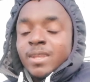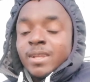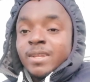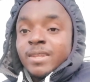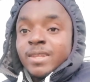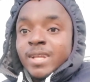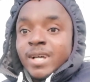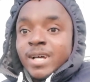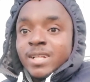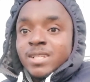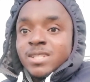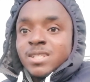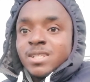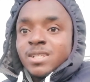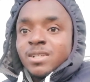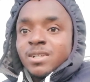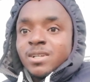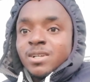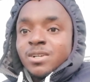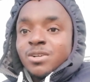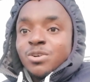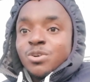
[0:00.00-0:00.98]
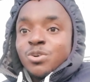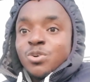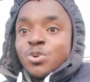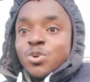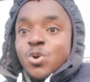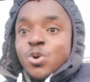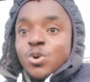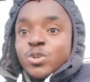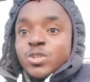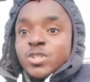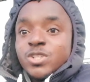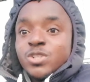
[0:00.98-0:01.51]
that
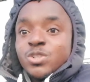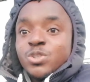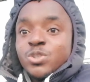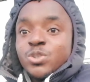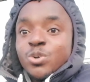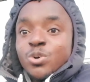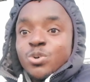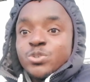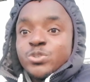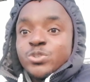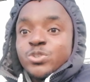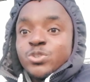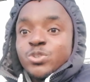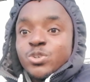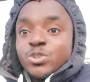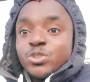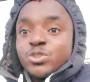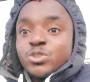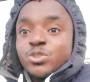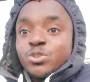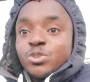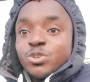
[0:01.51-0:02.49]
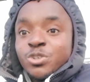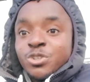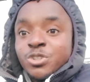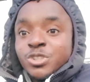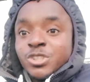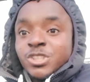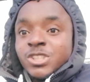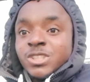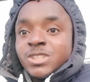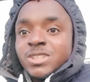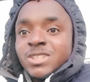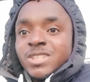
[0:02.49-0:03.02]
God does not
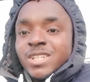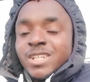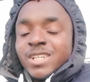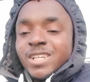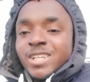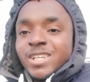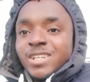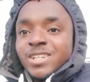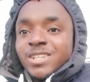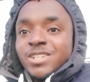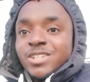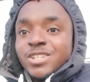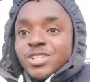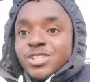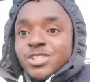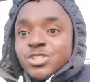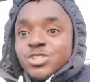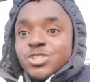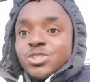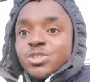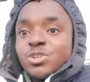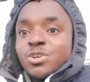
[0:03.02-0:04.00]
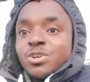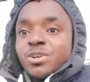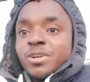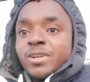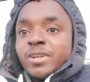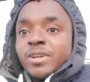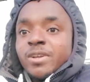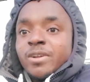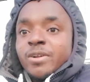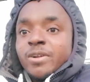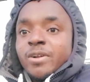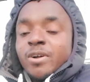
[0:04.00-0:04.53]
rush in his
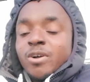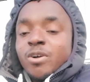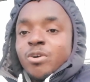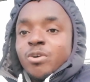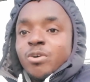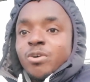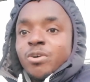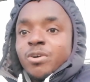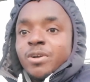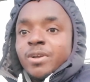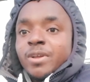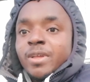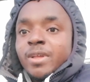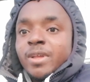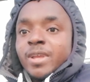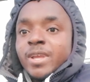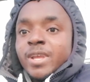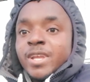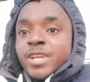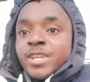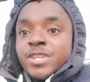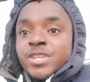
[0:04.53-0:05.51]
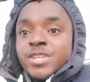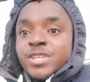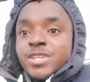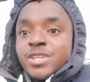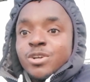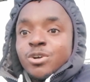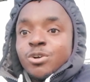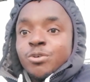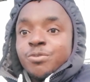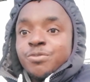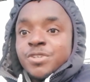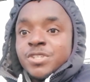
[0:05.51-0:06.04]
any
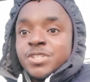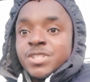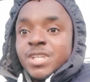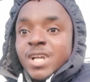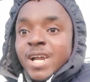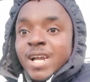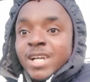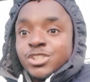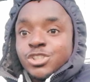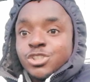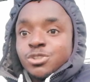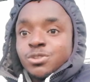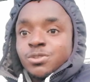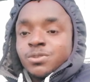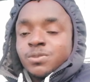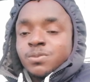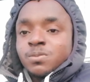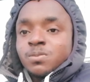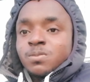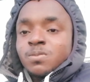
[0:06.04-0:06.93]
of his action.